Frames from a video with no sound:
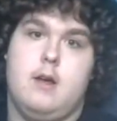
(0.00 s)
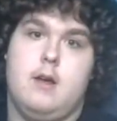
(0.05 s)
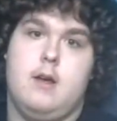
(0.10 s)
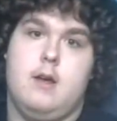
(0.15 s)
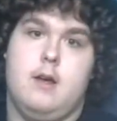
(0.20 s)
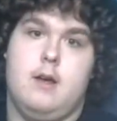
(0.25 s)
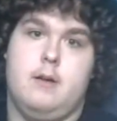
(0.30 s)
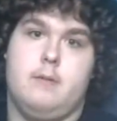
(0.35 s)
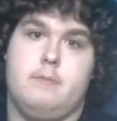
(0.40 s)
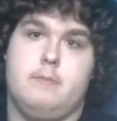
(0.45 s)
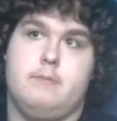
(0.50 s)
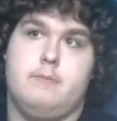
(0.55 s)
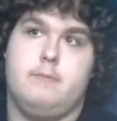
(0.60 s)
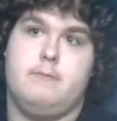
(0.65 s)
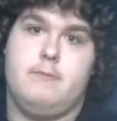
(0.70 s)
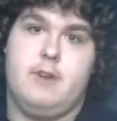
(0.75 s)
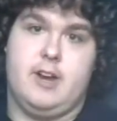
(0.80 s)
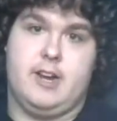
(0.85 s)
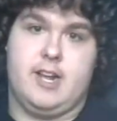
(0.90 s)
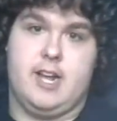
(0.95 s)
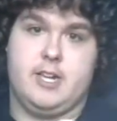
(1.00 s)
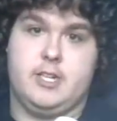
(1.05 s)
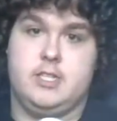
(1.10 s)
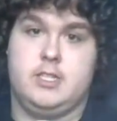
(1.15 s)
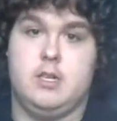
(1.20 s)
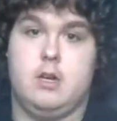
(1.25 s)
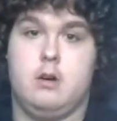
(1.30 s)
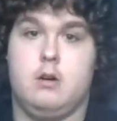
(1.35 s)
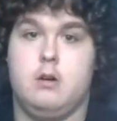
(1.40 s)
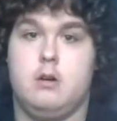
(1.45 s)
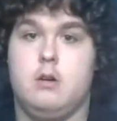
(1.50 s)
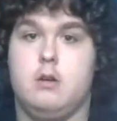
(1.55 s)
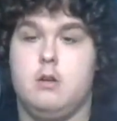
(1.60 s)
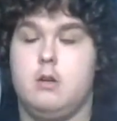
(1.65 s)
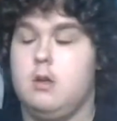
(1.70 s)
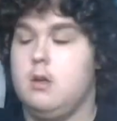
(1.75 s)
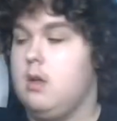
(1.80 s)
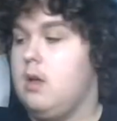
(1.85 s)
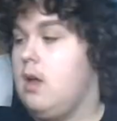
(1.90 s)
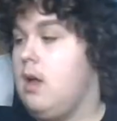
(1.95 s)
um, very catchy song,
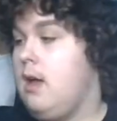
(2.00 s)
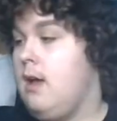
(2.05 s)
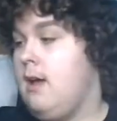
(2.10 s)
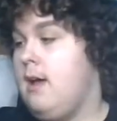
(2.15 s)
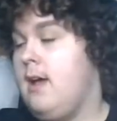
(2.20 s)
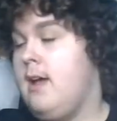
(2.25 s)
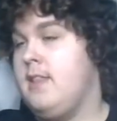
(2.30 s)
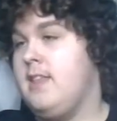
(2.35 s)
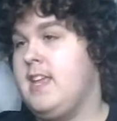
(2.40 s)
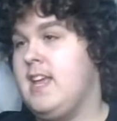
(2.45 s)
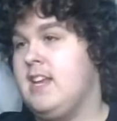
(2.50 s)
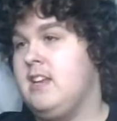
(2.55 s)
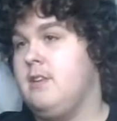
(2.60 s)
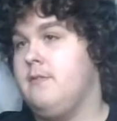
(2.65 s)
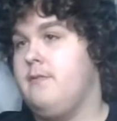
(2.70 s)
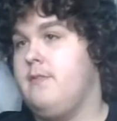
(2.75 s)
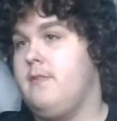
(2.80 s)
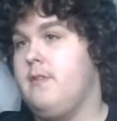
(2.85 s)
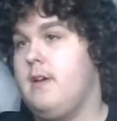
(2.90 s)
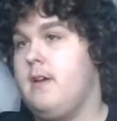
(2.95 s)
uh, at the end of